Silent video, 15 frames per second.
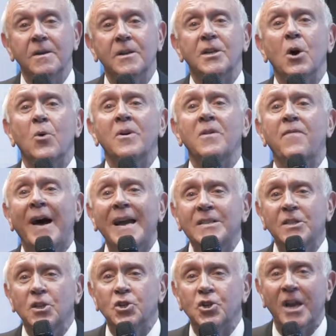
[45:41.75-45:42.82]
So
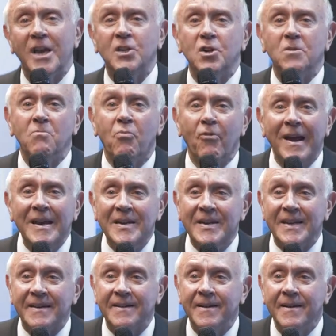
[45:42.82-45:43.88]
invite the change, embrace
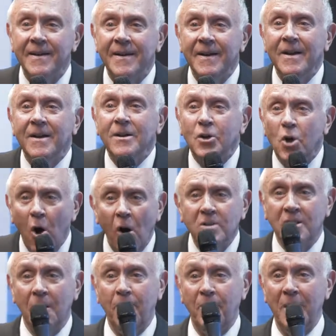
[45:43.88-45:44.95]
it,
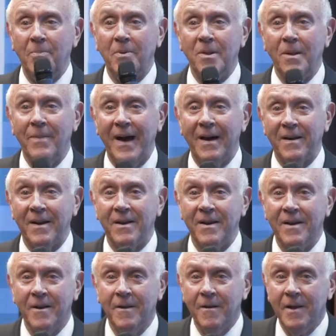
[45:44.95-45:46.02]
talk to people about it,
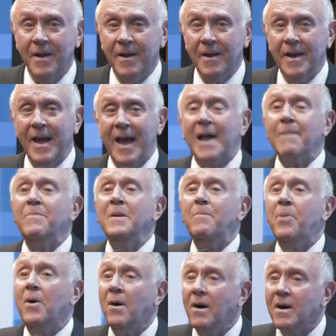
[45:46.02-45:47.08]
and be
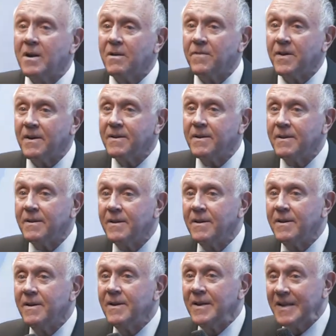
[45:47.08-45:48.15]
part of it.
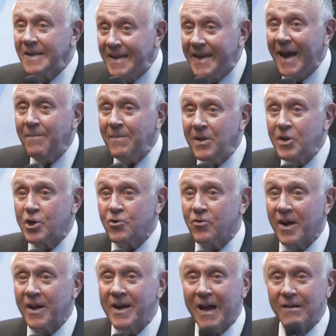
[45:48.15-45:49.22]

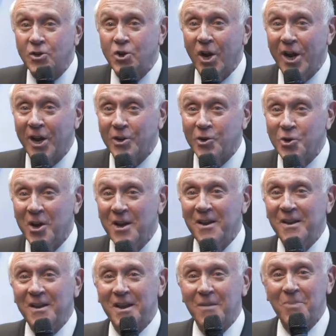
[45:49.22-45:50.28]
Demonstrate how change
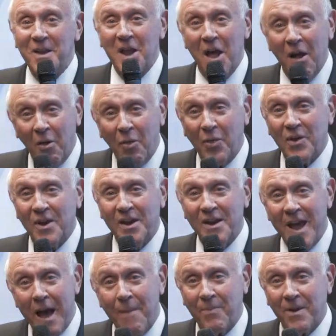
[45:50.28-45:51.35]
can be healthy and
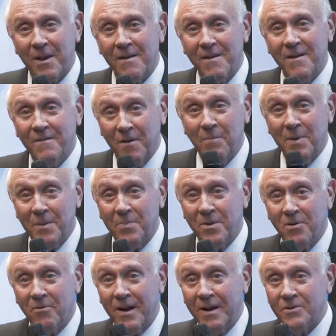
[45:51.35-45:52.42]
happy for
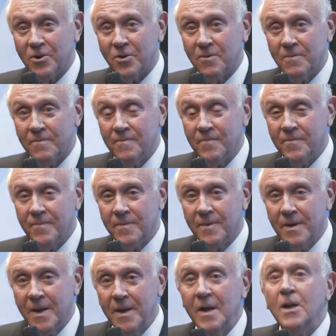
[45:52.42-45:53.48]
people around you.
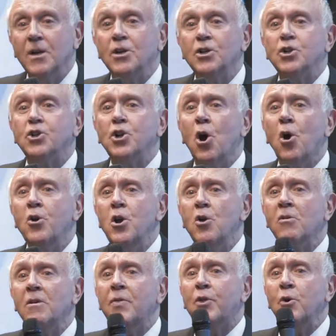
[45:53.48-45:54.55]
Show
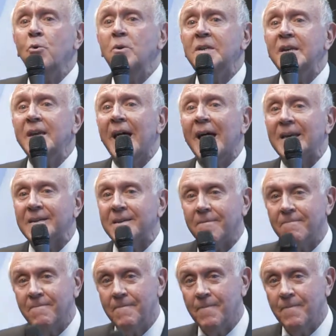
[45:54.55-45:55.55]
your enthusiasm.